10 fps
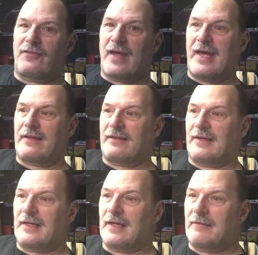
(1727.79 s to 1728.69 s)
that
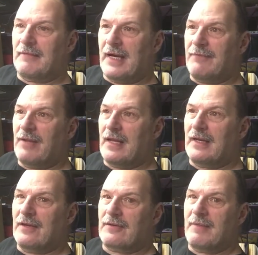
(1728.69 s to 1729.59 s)
I'm not
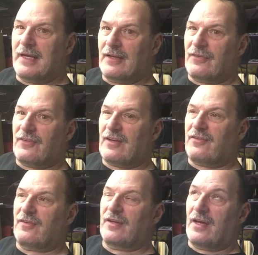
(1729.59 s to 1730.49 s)
allowed to make
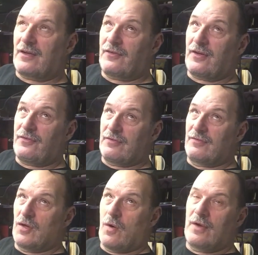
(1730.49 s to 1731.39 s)
excessive
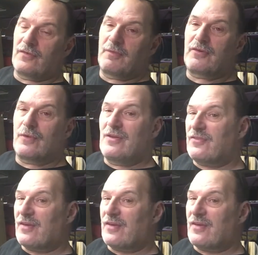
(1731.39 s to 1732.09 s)
noise between